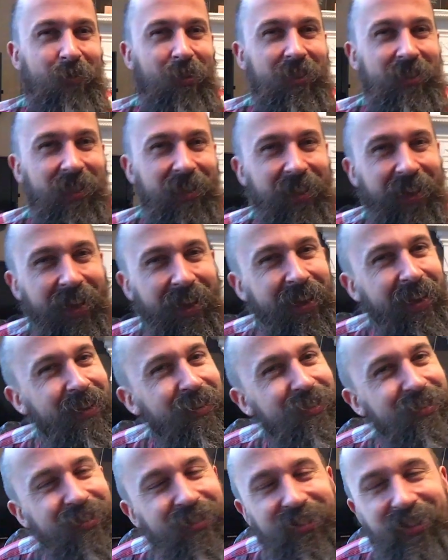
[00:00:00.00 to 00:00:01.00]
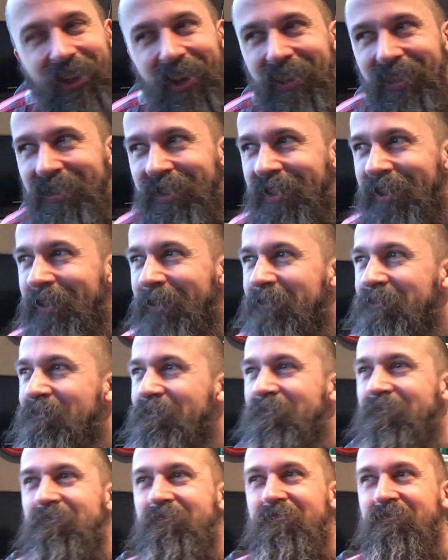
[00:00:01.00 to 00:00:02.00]
watching that. It was just
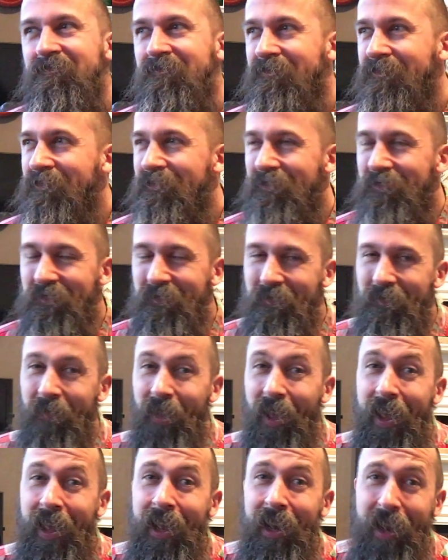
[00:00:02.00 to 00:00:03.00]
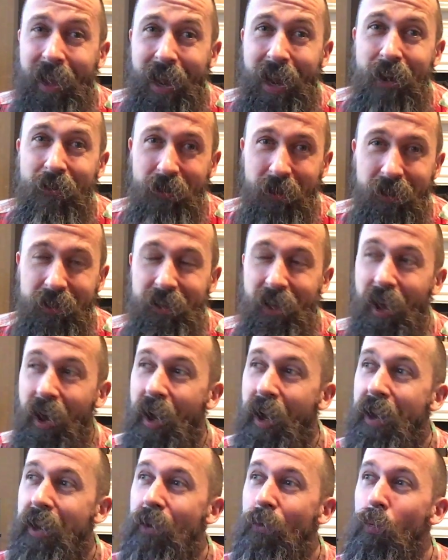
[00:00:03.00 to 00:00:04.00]
hilarious.
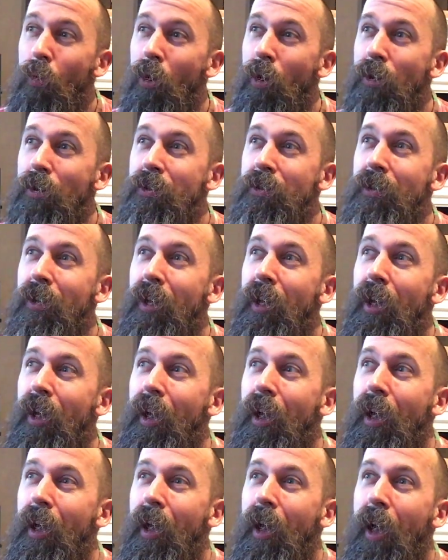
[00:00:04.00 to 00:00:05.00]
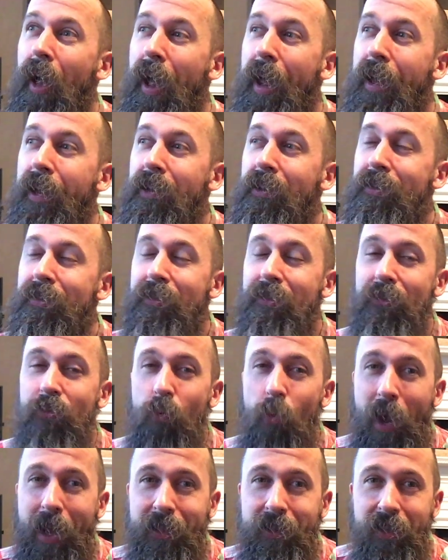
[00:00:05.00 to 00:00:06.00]
I was a
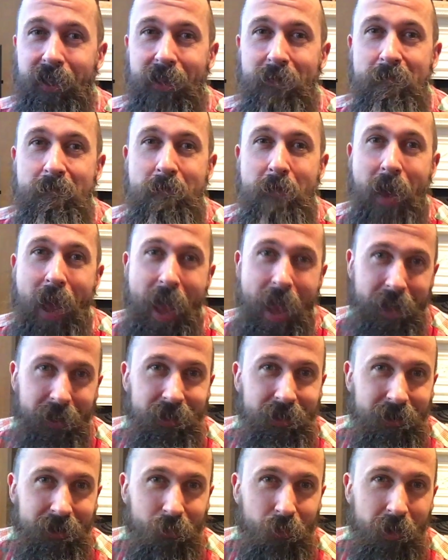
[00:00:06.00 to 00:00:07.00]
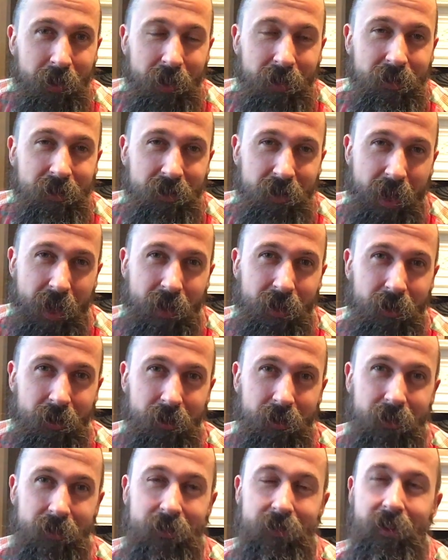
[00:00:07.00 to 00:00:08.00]
sweaty mess within
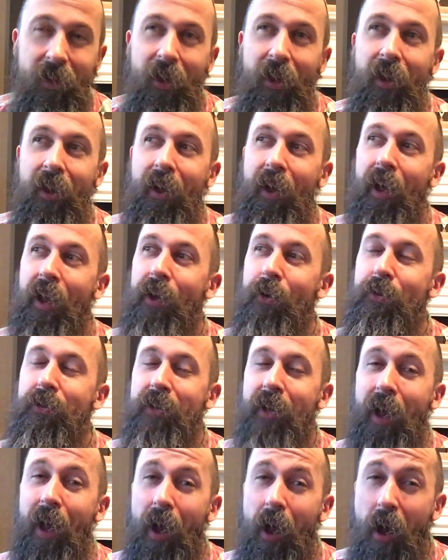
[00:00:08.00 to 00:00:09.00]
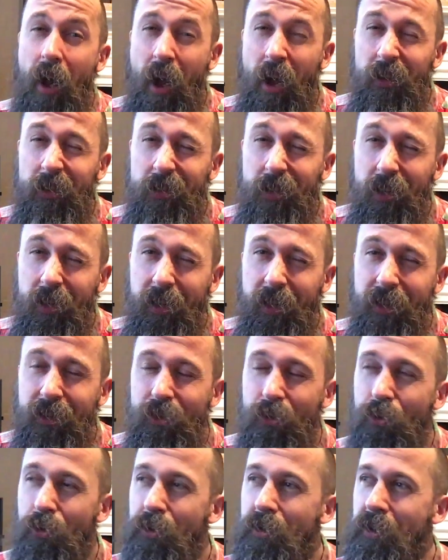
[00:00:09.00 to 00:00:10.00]
seconds. I was utterly
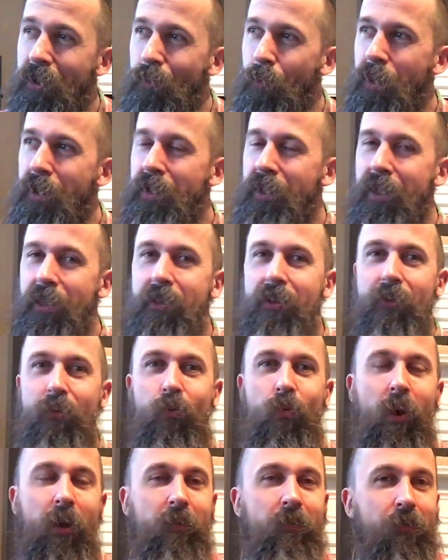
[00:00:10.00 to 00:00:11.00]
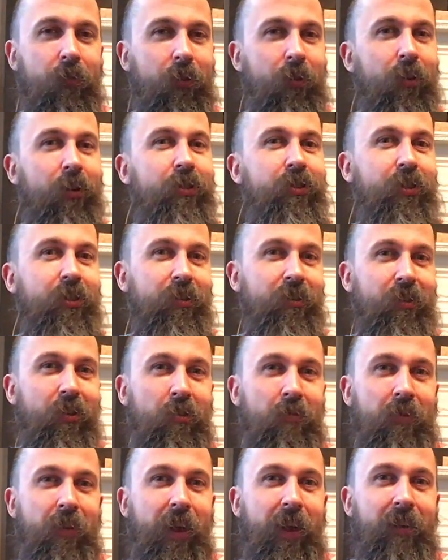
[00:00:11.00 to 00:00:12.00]
exhausted. We did one version
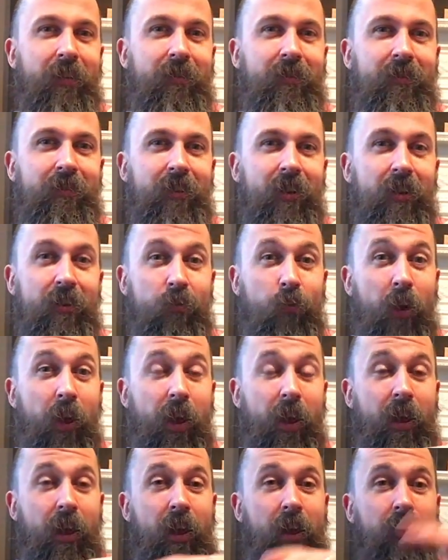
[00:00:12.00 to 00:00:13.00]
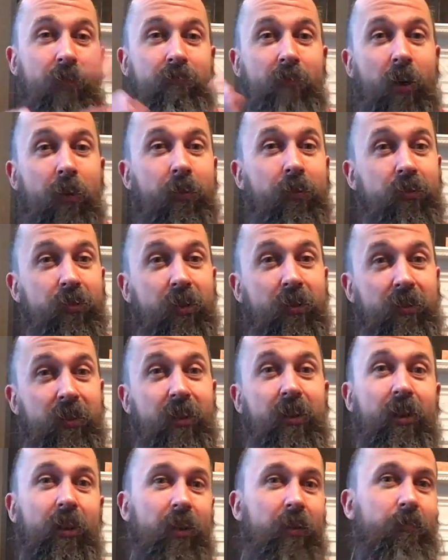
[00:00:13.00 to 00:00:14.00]
of that dance where, rather than just
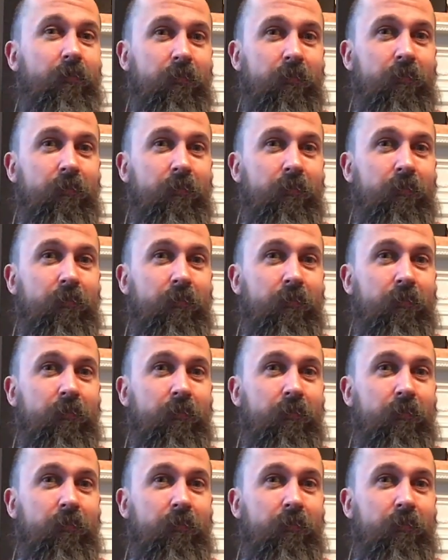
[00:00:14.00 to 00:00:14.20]
in our